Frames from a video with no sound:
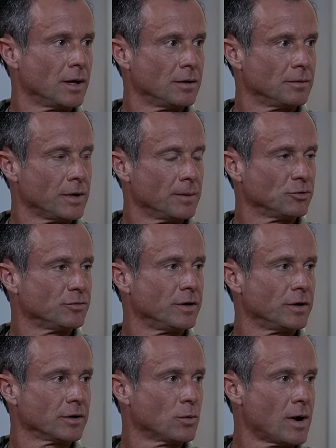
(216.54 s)

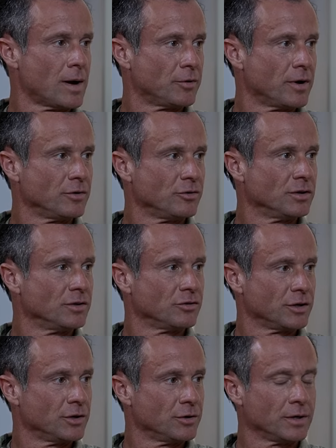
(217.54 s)
hemispheric cooperation and
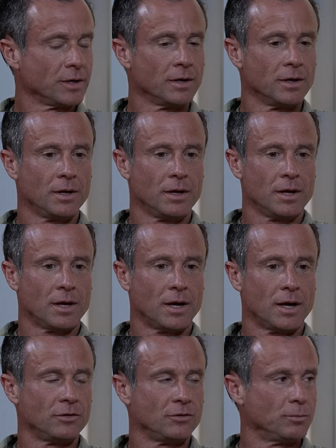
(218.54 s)
security.
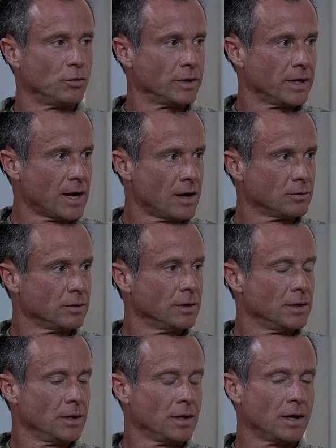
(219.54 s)
As you pointed out,
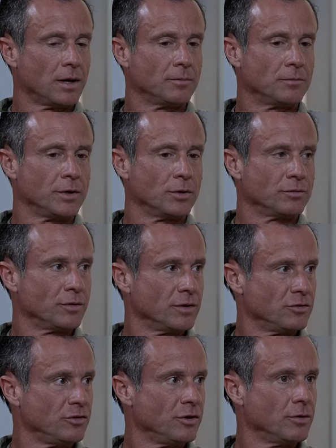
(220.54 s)
you know, for
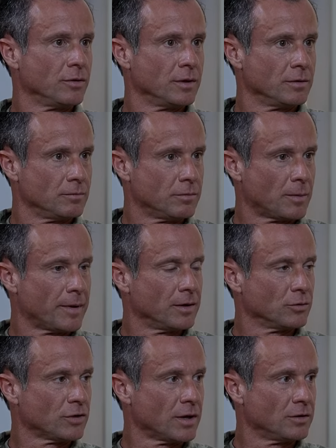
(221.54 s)
this year, that
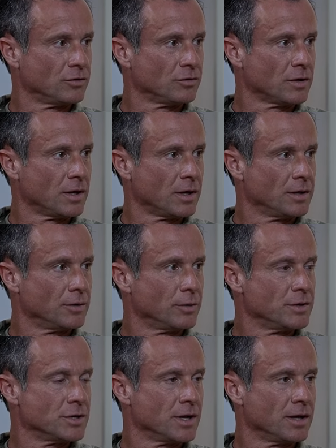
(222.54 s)
Barbados has in the
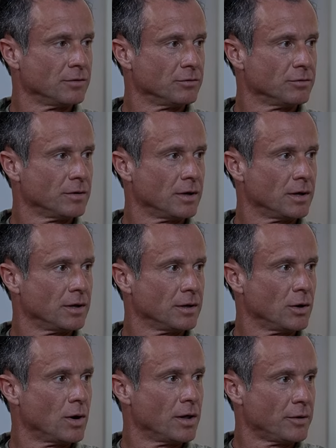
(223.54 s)
region have you
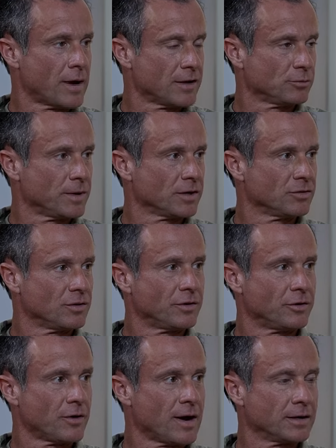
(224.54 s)
know, other aspects that they're
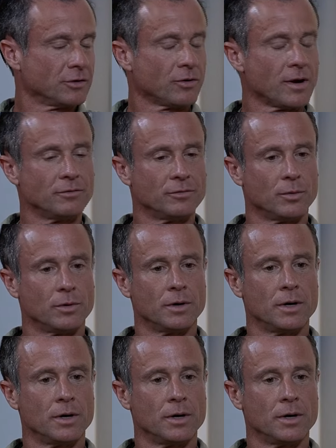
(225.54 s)
trying to train for.